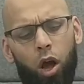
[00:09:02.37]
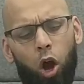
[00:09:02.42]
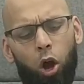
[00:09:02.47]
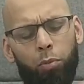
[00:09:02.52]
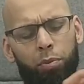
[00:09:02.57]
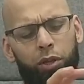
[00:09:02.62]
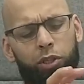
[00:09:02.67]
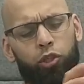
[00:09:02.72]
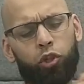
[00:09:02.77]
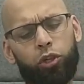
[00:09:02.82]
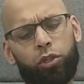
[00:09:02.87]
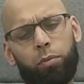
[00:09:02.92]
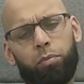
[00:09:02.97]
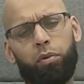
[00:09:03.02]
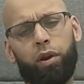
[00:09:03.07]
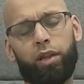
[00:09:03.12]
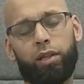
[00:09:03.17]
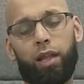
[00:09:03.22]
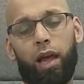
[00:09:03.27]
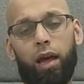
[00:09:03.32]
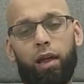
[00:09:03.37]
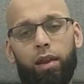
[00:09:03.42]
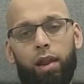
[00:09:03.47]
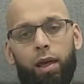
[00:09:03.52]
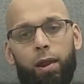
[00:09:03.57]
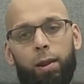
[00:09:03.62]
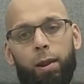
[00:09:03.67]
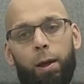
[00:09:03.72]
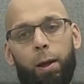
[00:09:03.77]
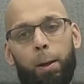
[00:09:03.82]
Hope you enjoyed the breakdown,
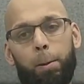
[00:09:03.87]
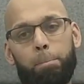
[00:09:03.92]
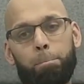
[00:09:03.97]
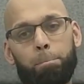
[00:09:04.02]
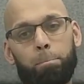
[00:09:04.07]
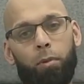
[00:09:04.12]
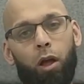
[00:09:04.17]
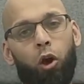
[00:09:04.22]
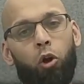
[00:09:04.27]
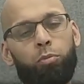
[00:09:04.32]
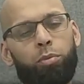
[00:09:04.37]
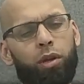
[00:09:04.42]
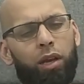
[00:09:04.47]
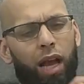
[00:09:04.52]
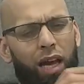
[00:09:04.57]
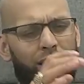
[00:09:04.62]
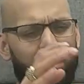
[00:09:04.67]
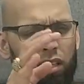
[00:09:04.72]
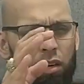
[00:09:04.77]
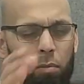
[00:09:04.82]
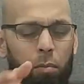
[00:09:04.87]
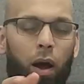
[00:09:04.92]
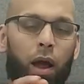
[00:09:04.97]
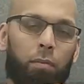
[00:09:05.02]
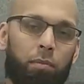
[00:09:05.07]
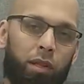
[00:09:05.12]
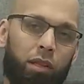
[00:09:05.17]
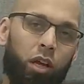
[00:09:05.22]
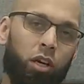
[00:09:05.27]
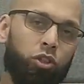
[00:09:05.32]
and I hope you guys didn't
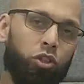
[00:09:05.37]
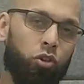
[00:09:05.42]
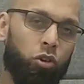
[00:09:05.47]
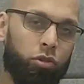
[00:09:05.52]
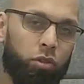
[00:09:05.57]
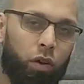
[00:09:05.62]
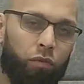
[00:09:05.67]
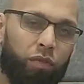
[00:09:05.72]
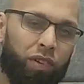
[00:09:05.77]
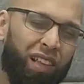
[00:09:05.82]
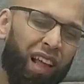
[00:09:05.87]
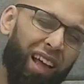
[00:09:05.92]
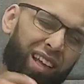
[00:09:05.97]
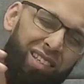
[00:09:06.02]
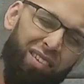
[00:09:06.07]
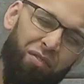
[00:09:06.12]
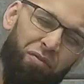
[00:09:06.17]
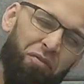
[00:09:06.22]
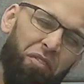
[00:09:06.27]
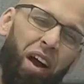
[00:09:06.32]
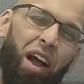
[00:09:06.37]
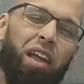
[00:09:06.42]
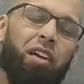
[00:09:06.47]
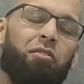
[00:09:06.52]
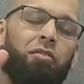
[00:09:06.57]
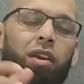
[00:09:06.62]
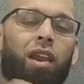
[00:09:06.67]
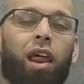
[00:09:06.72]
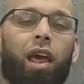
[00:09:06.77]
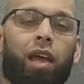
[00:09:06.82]
mind me touching on something that isn't
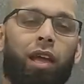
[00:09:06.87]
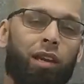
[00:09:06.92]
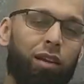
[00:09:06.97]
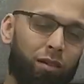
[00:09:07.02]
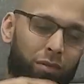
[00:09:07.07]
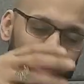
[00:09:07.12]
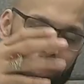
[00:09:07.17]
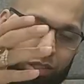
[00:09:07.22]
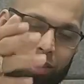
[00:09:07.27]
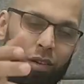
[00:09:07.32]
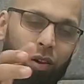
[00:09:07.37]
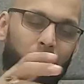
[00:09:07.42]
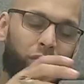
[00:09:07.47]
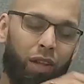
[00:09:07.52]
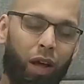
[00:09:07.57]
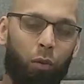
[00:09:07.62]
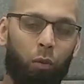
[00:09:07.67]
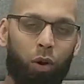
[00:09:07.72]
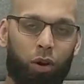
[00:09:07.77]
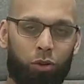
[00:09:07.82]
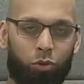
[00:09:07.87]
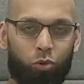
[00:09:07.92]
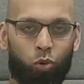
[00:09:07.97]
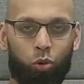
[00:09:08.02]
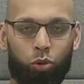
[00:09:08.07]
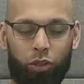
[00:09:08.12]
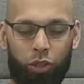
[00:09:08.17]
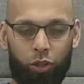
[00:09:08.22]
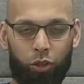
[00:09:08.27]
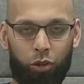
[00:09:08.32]
fighting related. It was just something that I wanted to
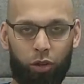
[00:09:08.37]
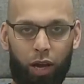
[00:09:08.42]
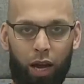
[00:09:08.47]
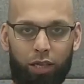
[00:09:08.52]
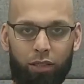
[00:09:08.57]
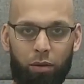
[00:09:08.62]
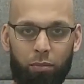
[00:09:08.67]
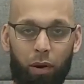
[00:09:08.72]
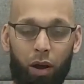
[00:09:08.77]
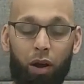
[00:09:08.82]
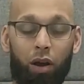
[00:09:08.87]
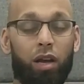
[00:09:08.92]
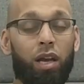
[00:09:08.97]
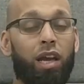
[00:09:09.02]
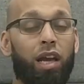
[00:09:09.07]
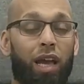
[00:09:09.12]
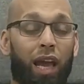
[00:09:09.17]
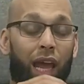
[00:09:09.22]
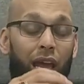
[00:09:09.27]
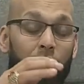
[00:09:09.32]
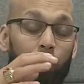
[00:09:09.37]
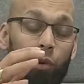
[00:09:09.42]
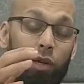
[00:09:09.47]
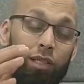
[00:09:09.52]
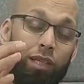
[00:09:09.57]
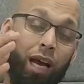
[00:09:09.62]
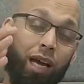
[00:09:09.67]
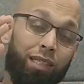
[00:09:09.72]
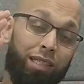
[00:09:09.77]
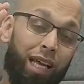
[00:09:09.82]
talk to you guys about.
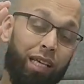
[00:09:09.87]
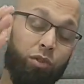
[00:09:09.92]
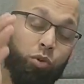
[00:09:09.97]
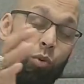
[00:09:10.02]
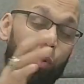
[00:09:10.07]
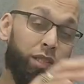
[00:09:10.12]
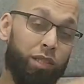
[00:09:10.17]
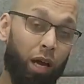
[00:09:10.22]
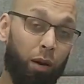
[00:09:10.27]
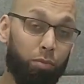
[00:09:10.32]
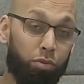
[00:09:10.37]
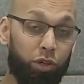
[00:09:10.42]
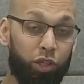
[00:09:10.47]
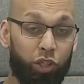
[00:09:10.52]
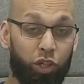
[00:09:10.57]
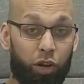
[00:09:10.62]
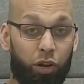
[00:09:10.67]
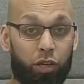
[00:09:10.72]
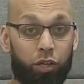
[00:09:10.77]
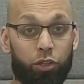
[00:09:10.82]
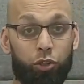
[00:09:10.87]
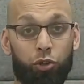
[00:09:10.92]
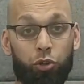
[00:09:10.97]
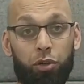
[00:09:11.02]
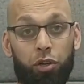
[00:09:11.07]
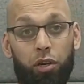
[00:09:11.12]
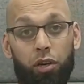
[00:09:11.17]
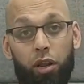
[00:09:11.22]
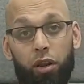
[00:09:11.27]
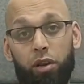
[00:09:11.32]
Anyways, guys, as always, I appreciate you
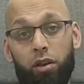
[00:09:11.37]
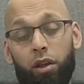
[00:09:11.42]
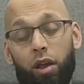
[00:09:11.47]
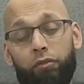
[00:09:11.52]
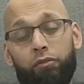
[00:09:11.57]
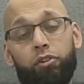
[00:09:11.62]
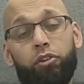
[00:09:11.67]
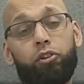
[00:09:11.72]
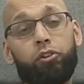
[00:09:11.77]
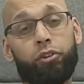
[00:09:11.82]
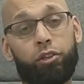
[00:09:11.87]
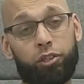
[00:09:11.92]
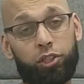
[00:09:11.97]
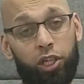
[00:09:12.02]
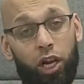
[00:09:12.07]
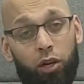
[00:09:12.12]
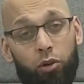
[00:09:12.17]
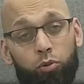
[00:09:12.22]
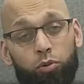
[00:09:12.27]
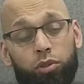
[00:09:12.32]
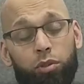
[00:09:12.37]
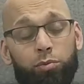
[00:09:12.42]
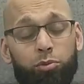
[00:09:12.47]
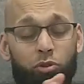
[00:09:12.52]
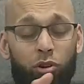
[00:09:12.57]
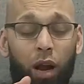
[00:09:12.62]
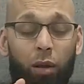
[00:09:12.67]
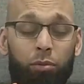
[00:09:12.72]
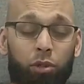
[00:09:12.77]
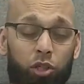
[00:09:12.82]
tuning in. If you're new to the channel,
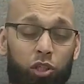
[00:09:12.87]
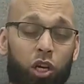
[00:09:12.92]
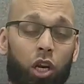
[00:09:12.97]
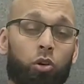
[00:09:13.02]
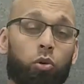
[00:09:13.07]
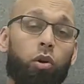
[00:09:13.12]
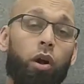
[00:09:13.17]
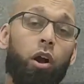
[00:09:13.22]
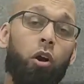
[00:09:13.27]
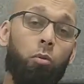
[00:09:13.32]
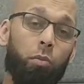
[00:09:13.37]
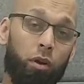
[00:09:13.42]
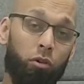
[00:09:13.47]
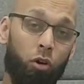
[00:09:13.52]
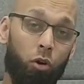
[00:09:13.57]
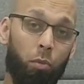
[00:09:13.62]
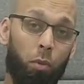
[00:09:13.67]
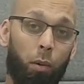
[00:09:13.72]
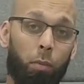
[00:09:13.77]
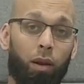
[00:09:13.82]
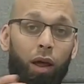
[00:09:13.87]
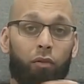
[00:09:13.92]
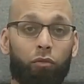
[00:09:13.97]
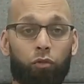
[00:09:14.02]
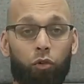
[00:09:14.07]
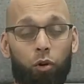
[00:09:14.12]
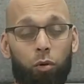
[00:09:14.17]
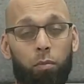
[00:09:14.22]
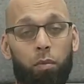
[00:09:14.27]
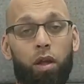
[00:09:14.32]
subscribe to the channel, help me grow my
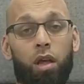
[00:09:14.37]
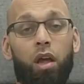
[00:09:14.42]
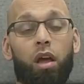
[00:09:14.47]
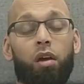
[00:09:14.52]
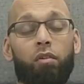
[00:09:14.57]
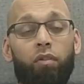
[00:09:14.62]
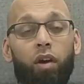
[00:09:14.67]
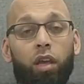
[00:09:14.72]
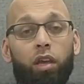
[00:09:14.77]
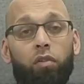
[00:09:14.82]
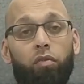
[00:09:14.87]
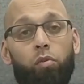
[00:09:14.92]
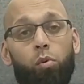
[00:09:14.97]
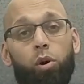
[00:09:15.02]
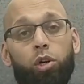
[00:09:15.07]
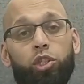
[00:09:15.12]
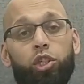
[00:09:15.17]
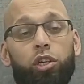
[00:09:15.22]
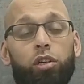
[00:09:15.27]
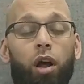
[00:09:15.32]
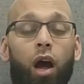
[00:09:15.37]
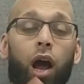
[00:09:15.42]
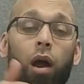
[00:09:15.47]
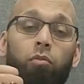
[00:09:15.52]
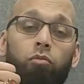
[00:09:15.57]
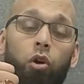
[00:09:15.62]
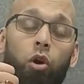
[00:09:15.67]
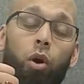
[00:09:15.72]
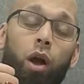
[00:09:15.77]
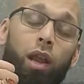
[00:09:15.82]
platform. Thank you for watching.
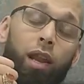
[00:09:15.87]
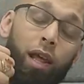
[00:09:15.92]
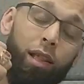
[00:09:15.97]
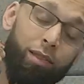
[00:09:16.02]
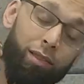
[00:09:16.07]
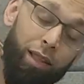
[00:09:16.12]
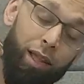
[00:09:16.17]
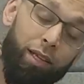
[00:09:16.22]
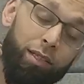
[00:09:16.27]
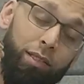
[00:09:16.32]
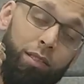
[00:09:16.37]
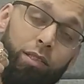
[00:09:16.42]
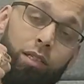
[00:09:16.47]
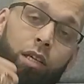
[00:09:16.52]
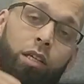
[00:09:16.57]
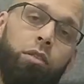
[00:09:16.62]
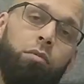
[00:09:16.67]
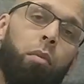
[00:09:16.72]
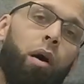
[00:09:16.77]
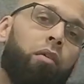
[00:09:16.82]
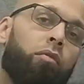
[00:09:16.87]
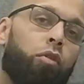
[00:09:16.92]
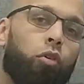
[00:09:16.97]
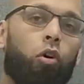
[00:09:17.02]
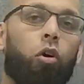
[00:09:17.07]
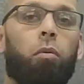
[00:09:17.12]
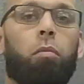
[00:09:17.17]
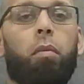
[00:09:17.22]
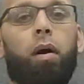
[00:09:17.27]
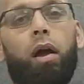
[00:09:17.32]
I'm Rohan, and this is Mindful
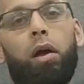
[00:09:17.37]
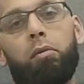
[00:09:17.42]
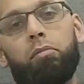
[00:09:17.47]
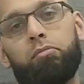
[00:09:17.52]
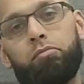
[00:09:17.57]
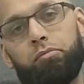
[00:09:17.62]
Combat.